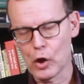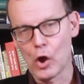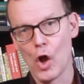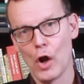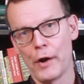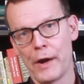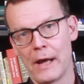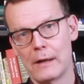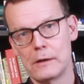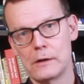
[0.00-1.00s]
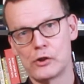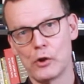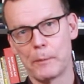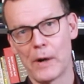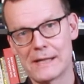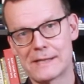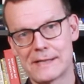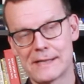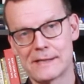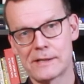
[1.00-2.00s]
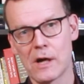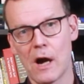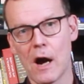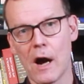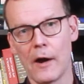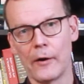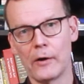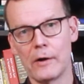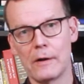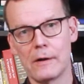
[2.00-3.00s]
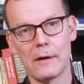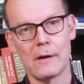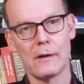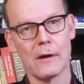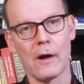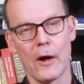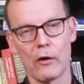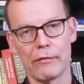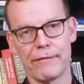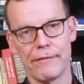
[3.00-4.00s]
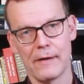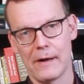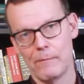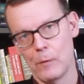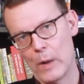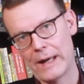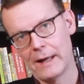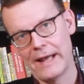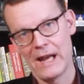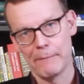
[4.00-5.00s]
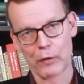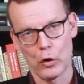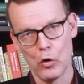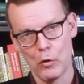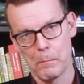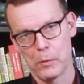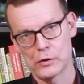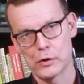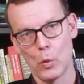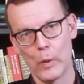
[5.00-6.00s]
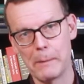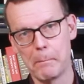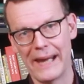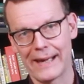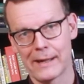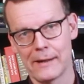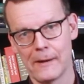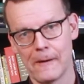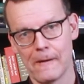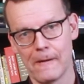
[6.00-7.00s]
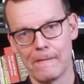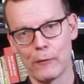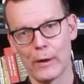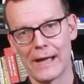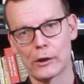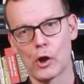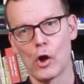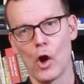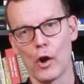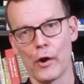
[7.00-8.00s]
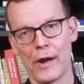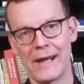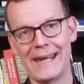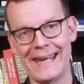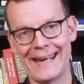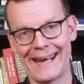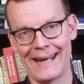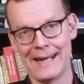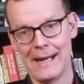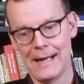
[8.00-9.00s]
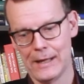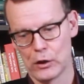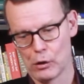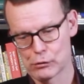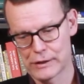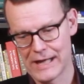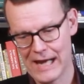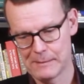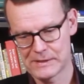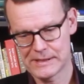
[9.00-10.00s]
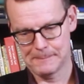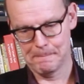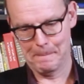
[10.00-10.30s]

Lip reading: Köln surprises are kind of where you clean up the coupons. You win big if you get Köln in those games.